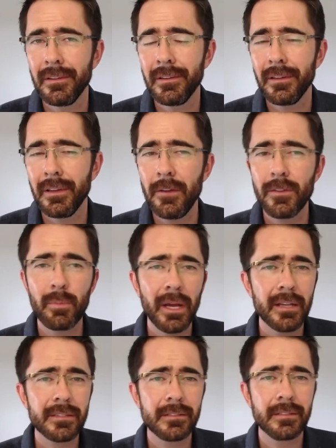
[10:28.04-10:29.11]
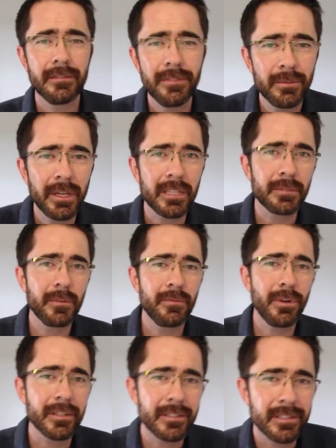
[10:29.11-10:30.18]
Over the past few weeks, we've
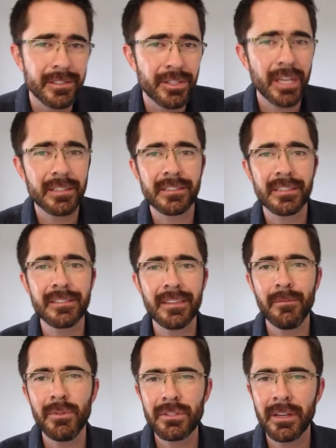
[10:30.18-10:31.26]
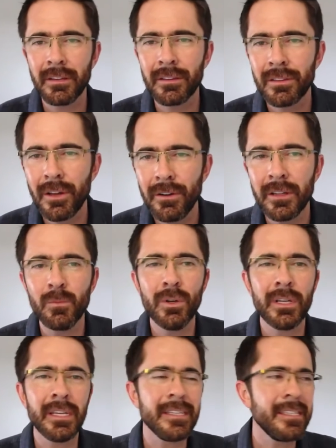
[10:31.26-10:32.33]
watched as Jesus has demonstrated authority in what
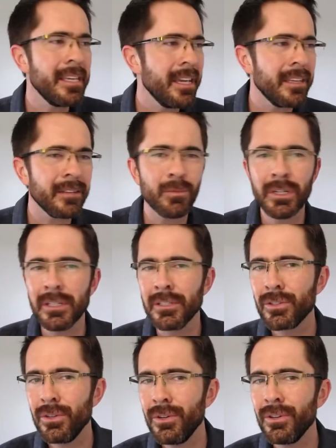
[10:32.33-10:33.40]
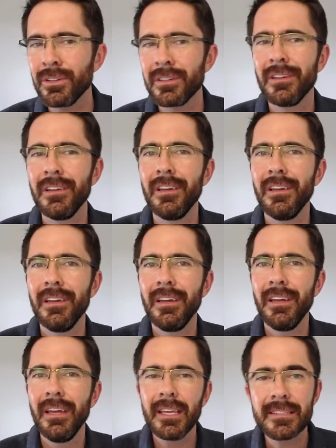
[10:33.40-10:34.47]
he did and what he taught.
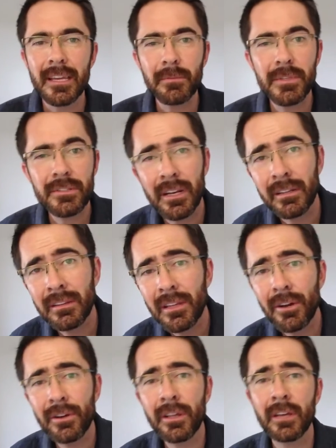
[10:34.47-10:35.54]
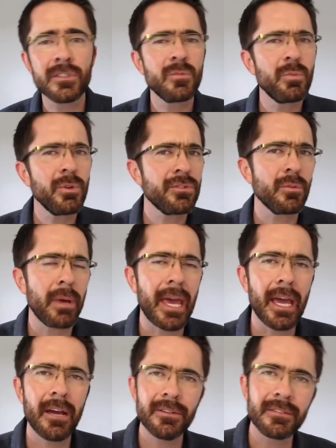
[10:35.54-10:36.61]
He's demonstrated authority over spiritual
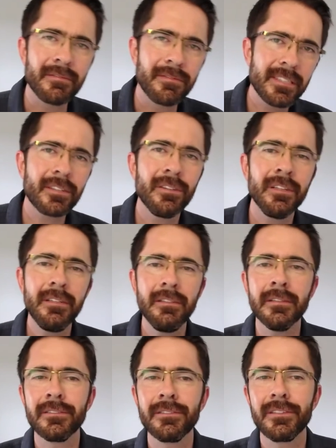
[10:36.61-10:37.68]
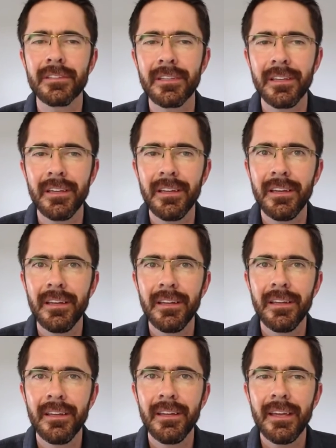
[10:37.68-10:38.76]
powers and physical illness.
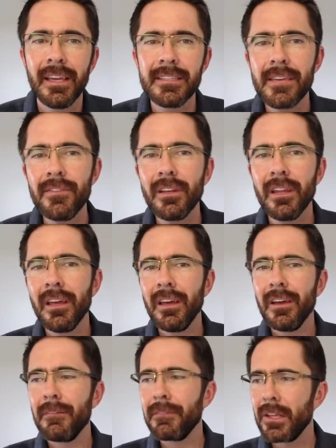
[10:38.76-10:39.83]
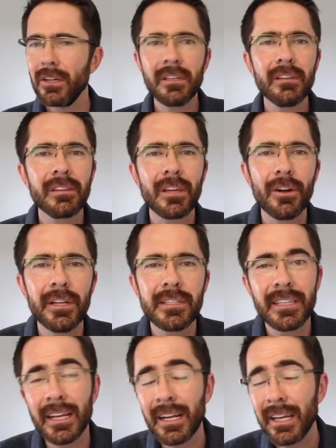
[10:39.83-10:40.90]
He's even got the authority to
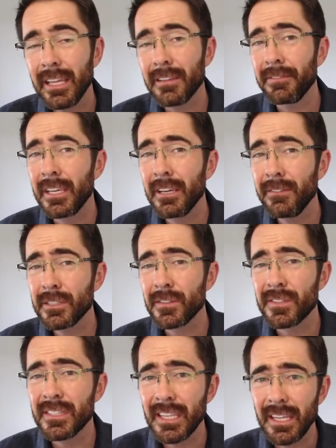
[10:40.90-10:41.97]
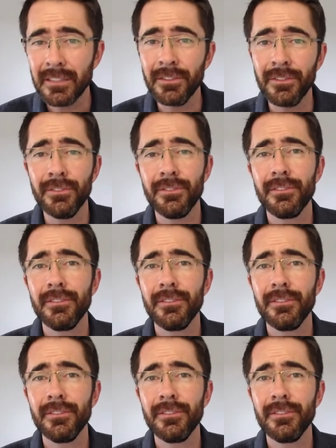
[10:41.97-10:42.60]
declare the forgiveness of sins.